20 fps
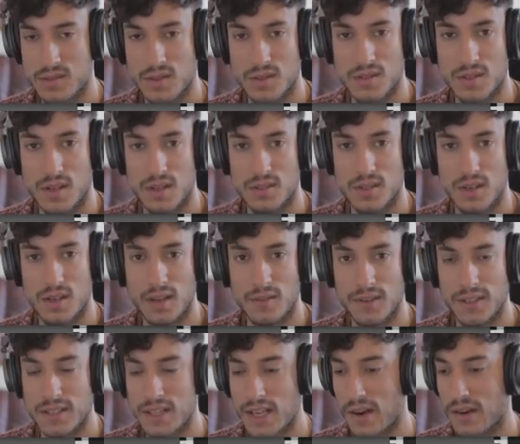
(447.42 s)
got such a
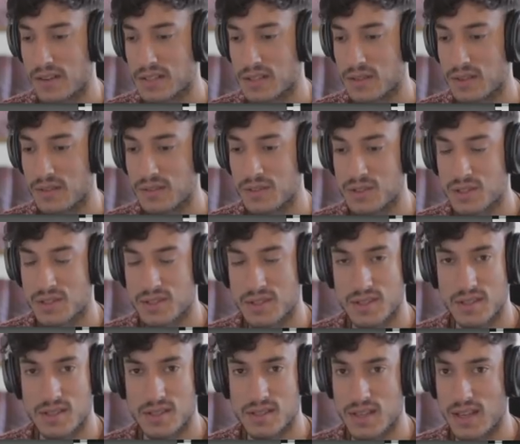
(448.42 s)
lovely character, even just the
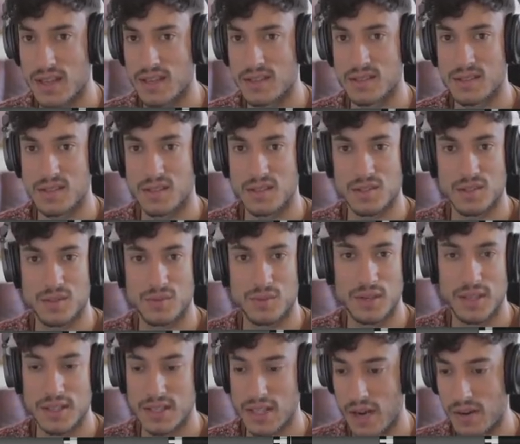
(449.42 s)
sustains can just
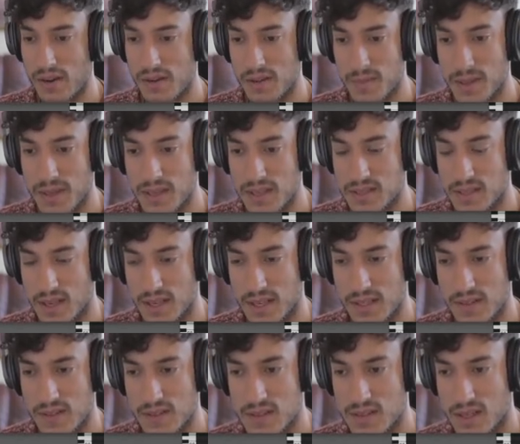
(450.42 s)
really carry the piece, like
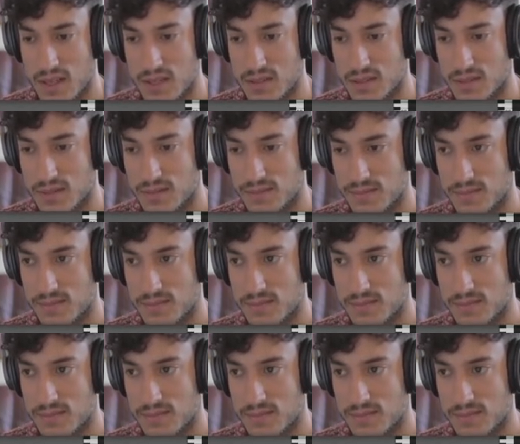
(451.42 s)
in this section.